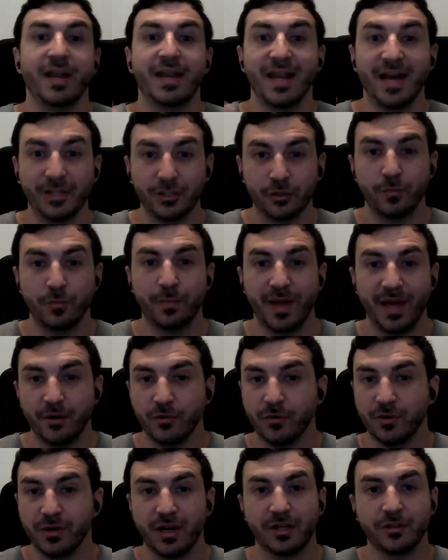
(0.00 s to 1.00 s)
another bed
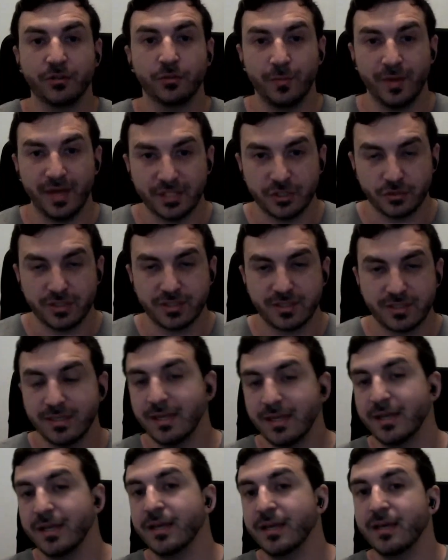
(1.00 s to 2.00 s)
or another mattress
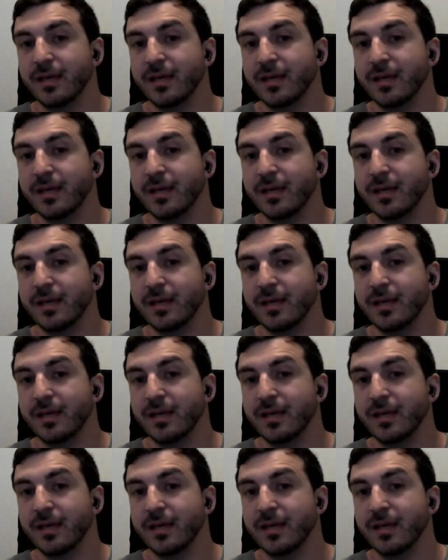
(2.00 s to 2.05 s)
